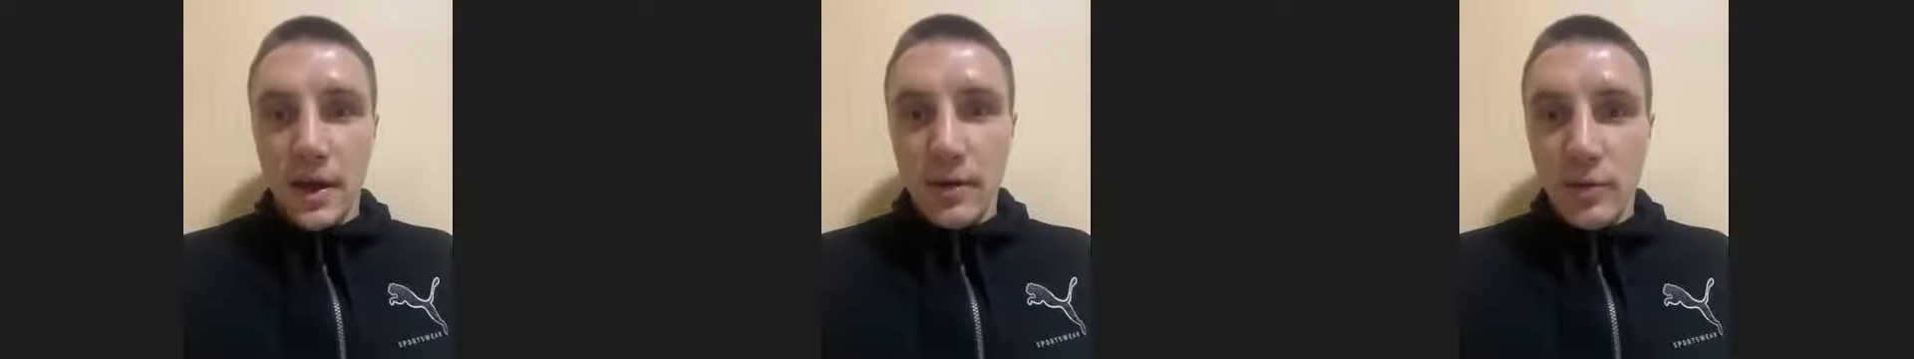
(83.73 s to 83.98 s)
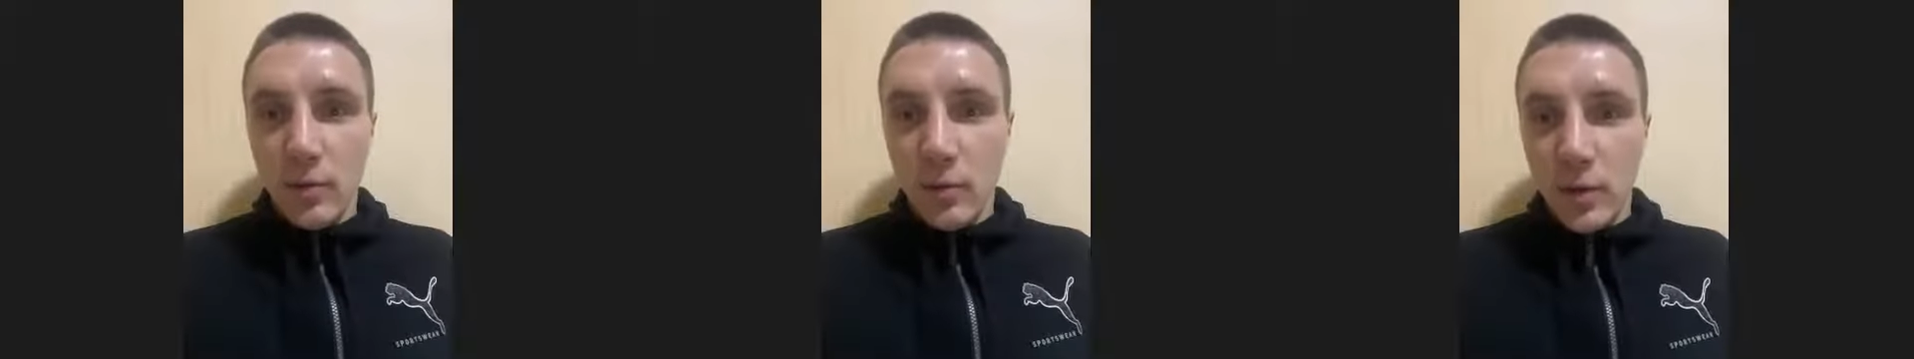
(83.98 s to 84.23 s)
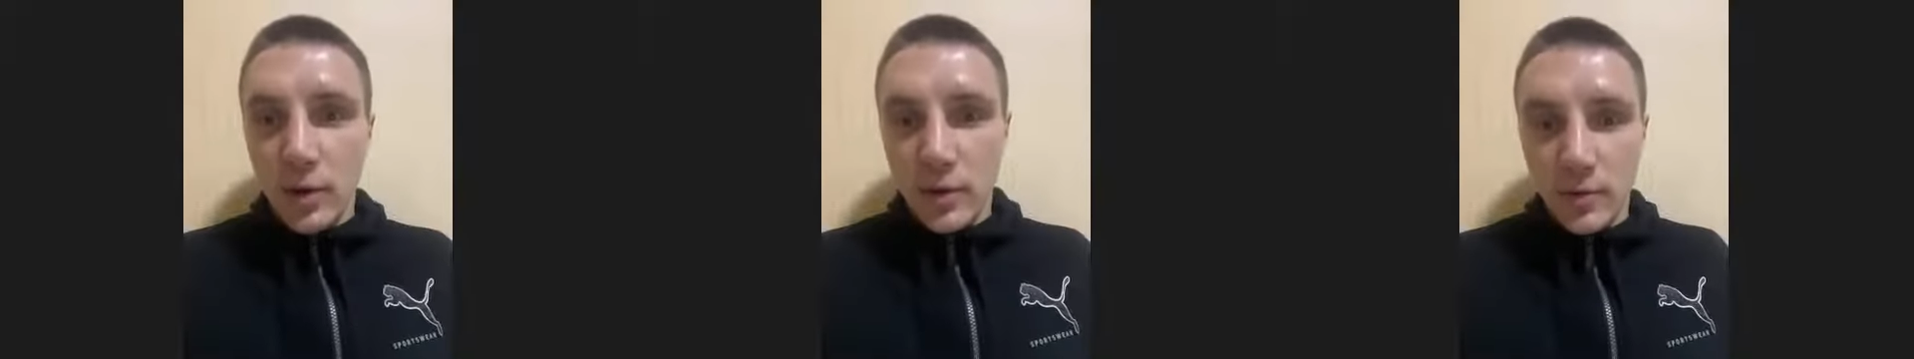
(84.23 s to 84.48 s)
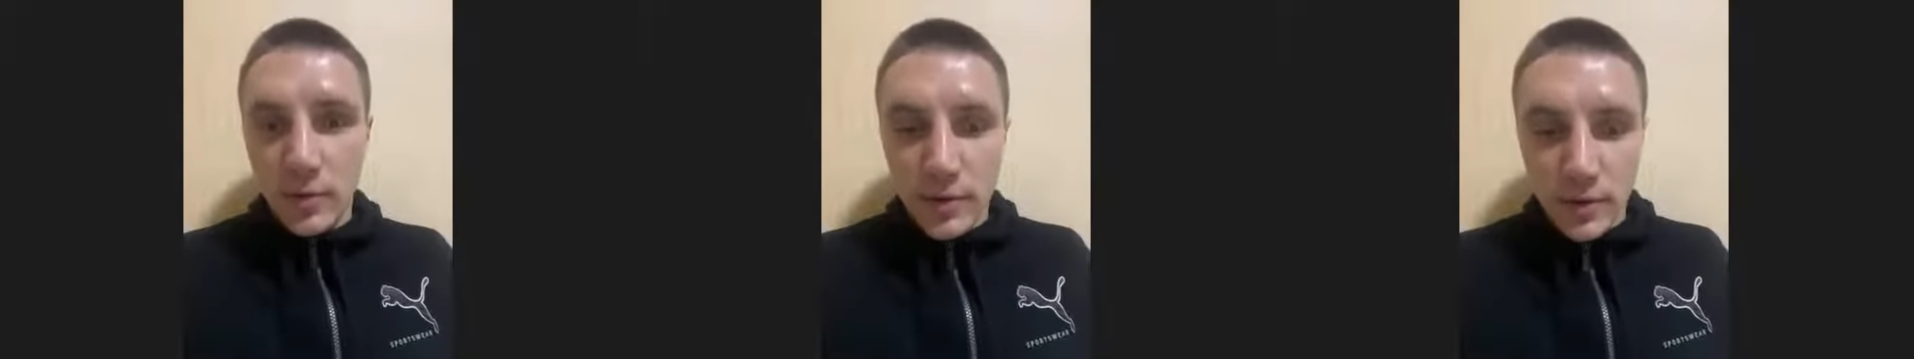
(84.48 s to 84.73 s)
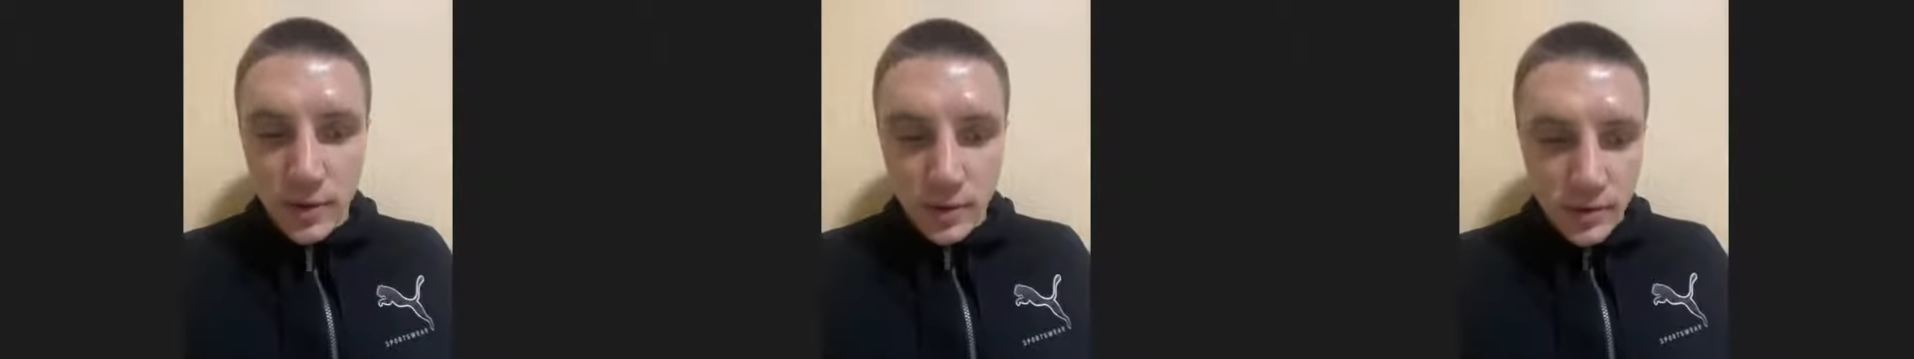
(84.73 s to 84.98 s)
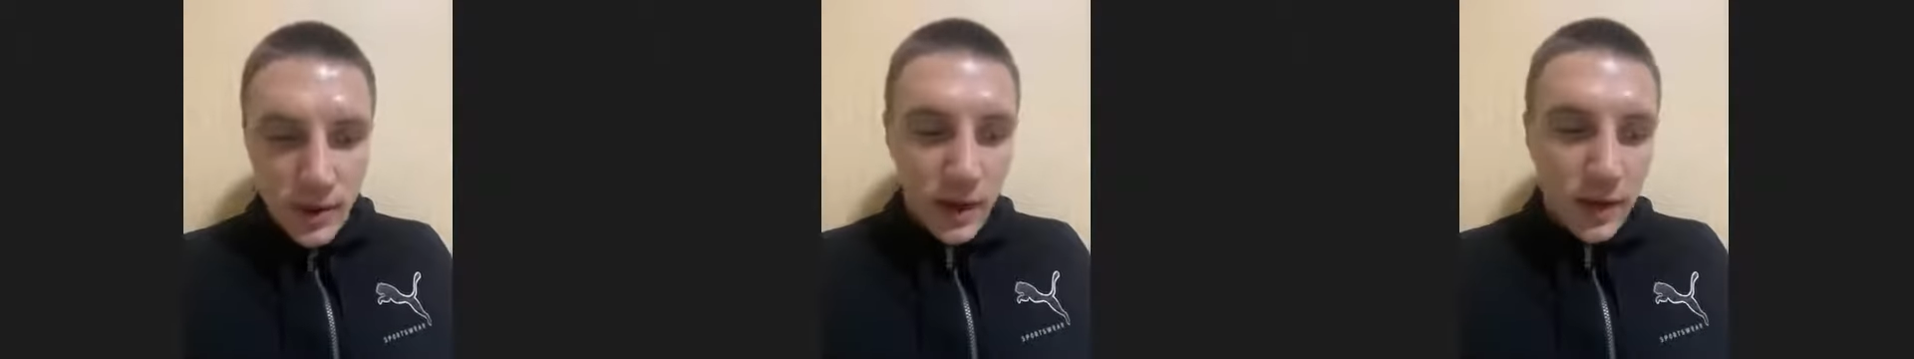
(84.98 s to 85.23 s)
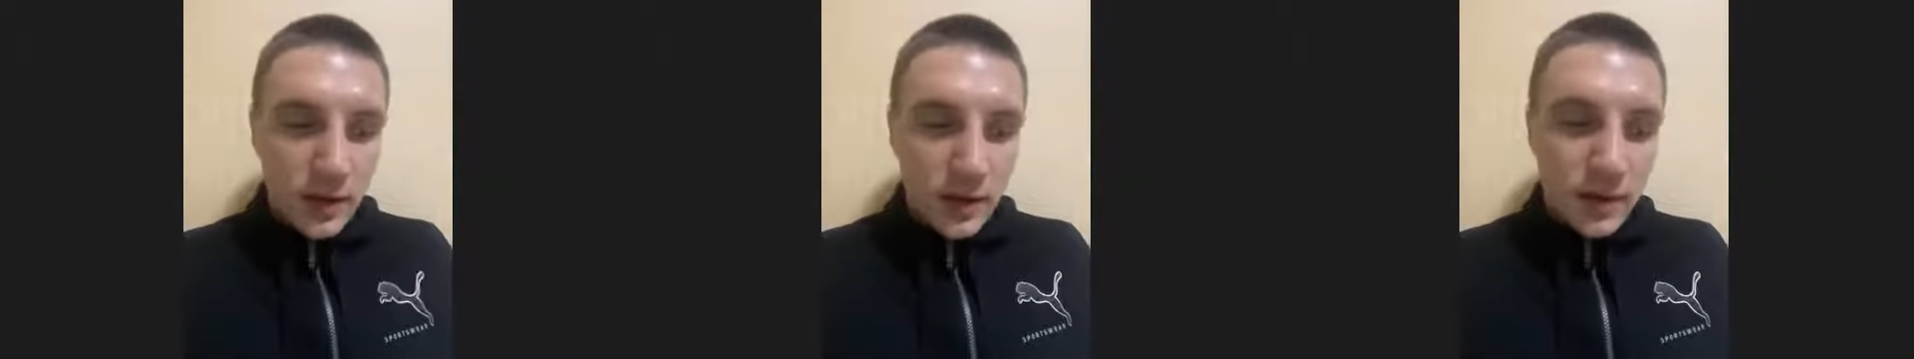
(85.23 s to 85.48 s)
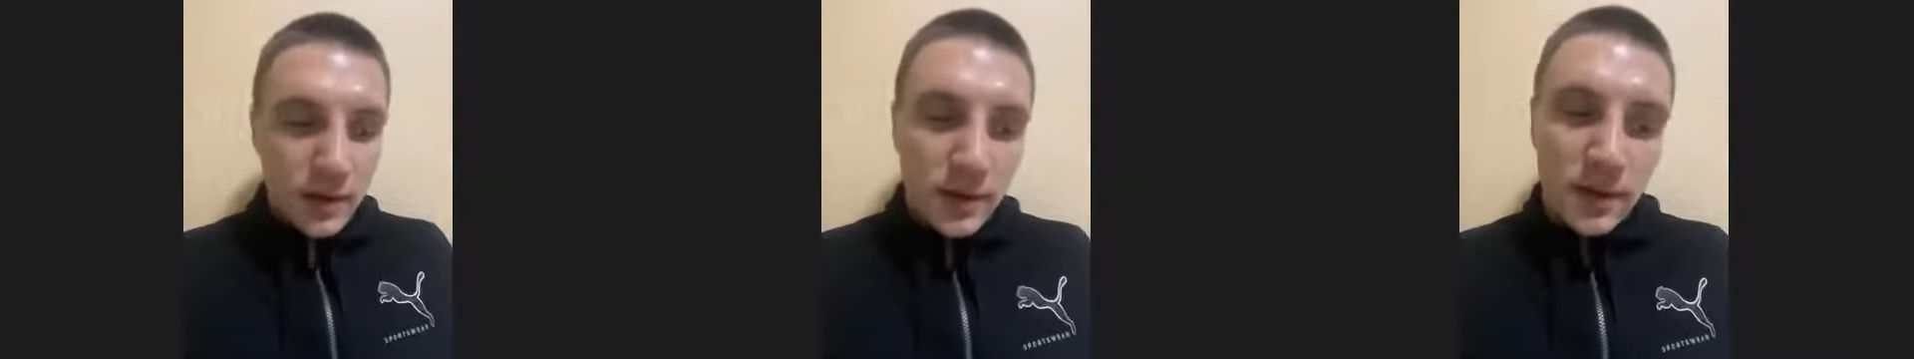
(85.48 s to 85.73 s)
of work what you done
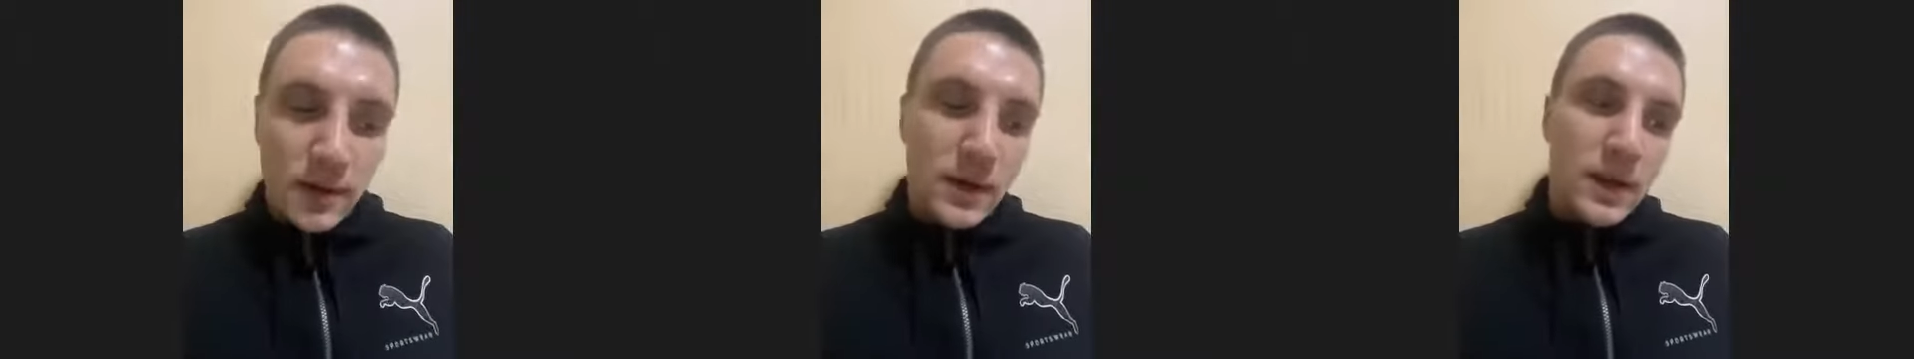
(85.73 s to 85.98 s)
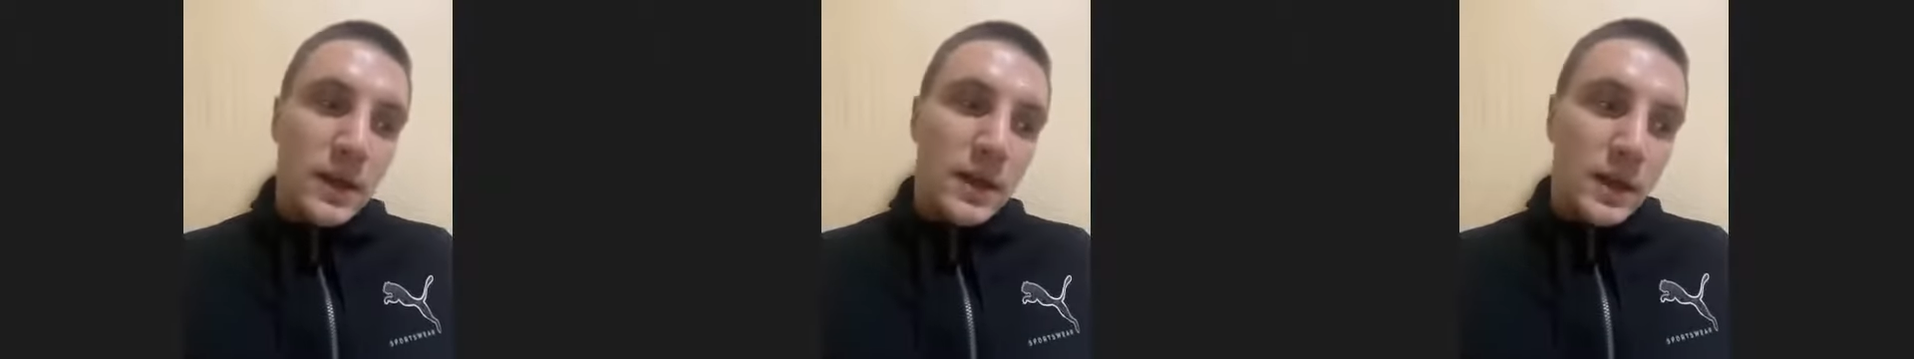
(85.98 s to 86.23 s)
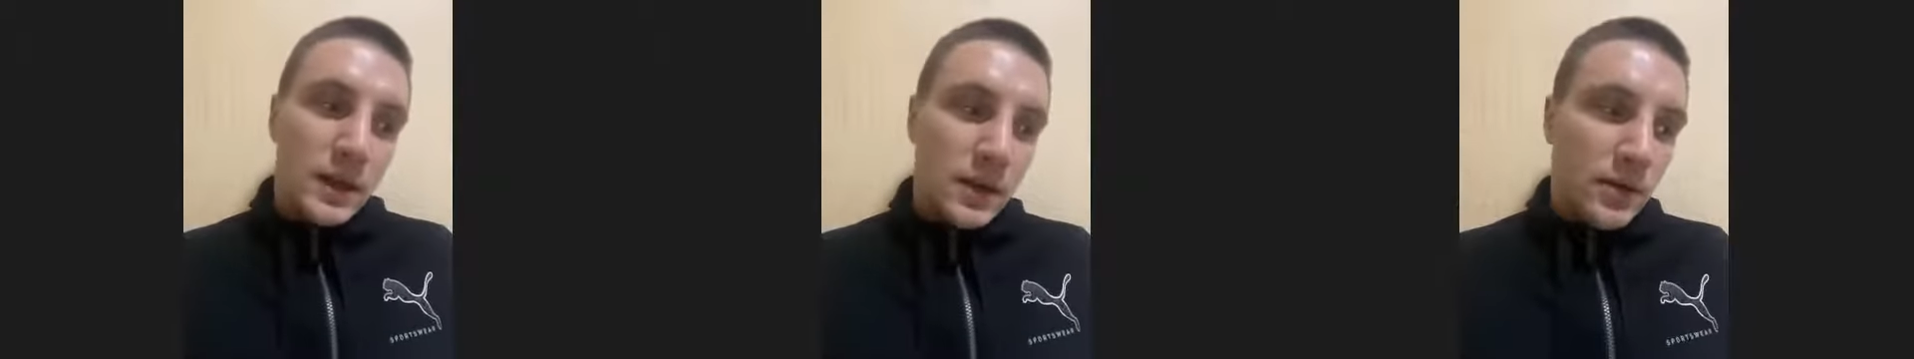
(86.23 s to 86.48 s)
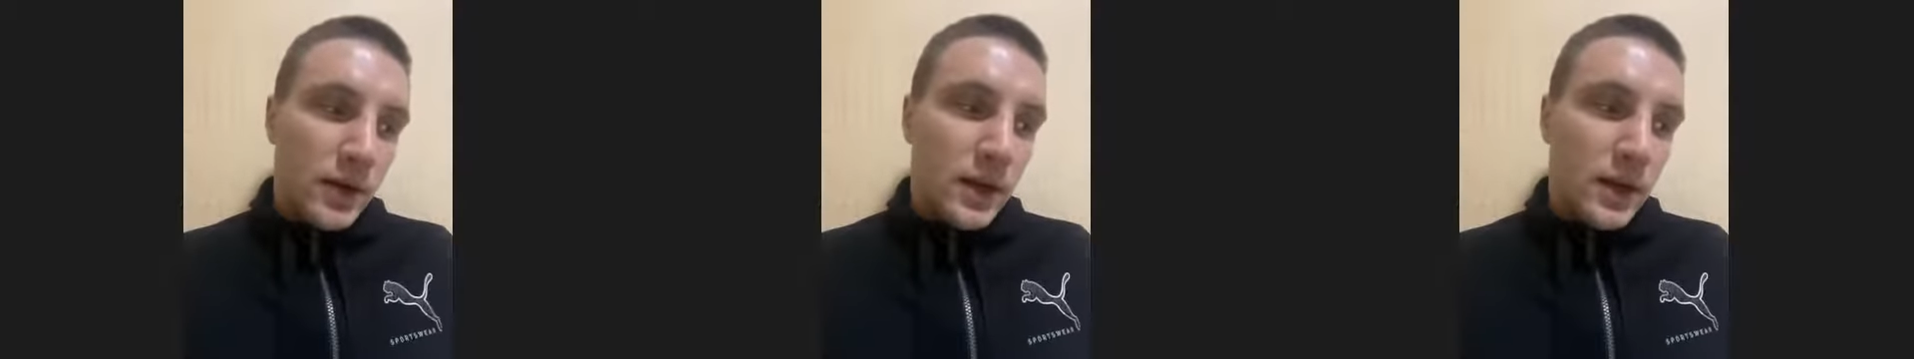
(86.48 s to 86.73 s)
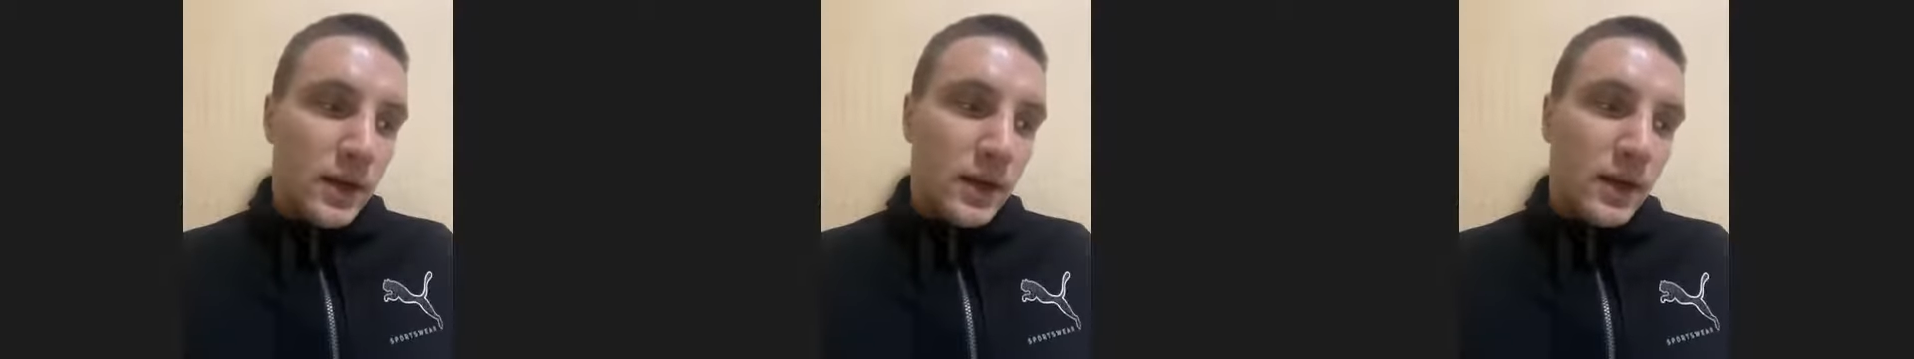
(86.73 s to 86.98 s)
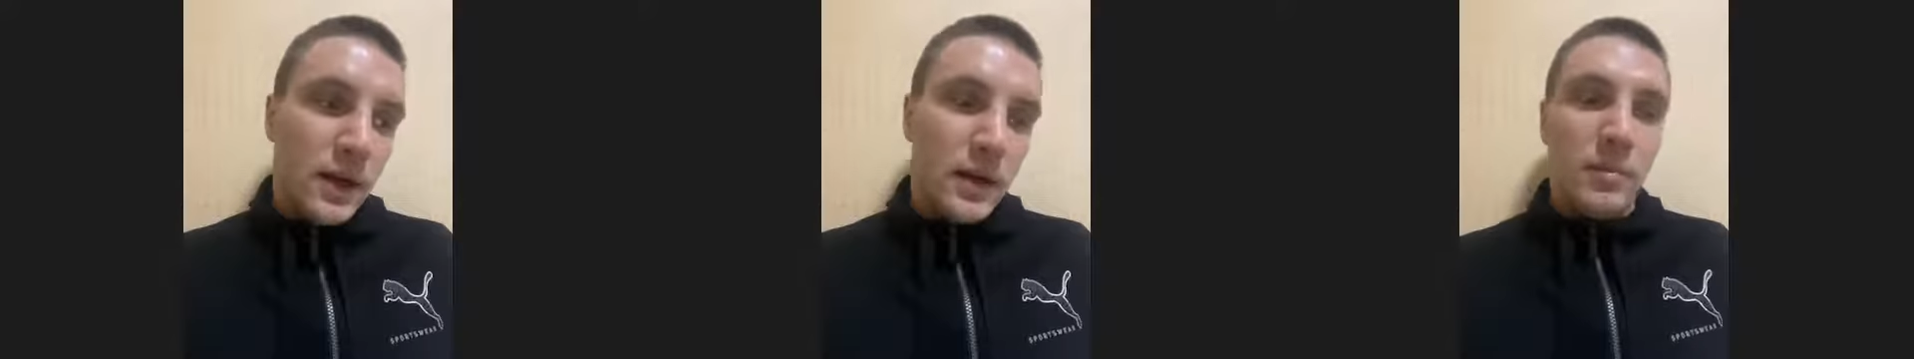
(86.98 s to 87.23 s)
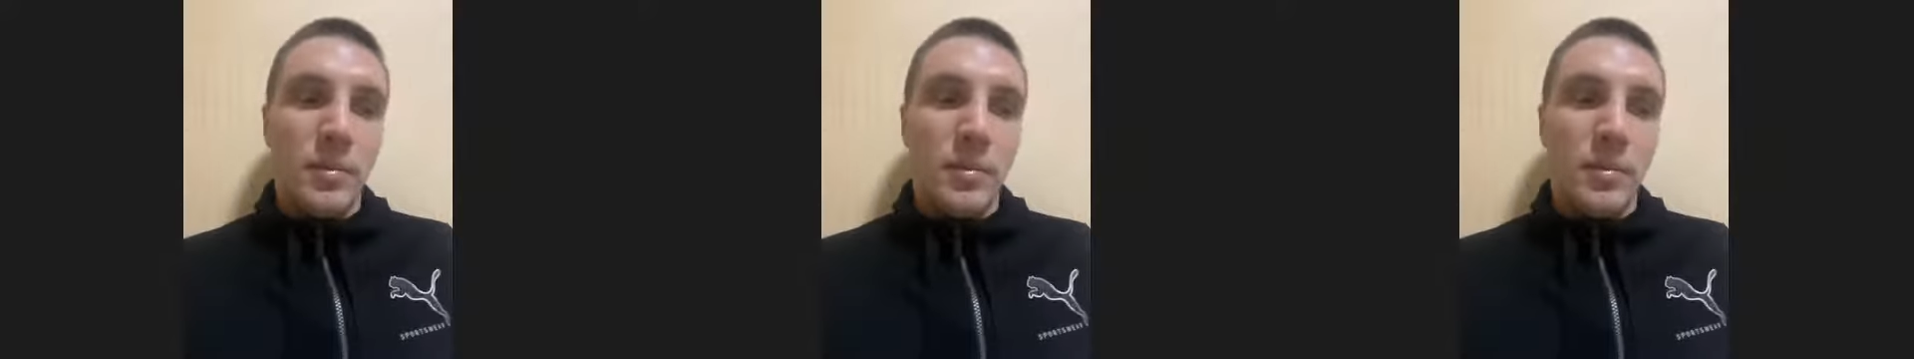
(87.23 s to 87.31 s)
in a training camp.